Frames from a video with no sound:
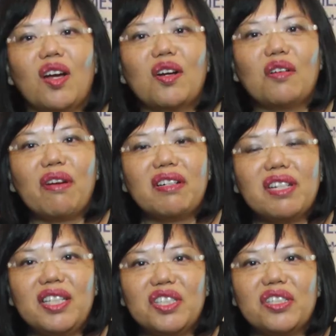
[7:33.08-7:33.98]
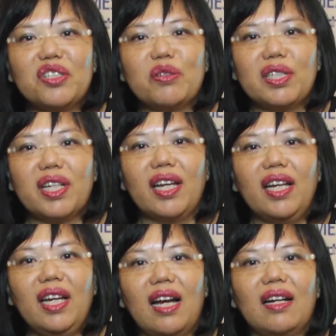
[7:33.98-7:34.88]
Congratulations, Suee
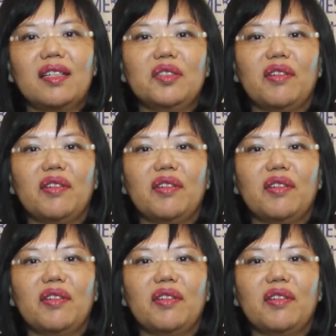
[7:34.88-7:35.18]
Chieh. Uh,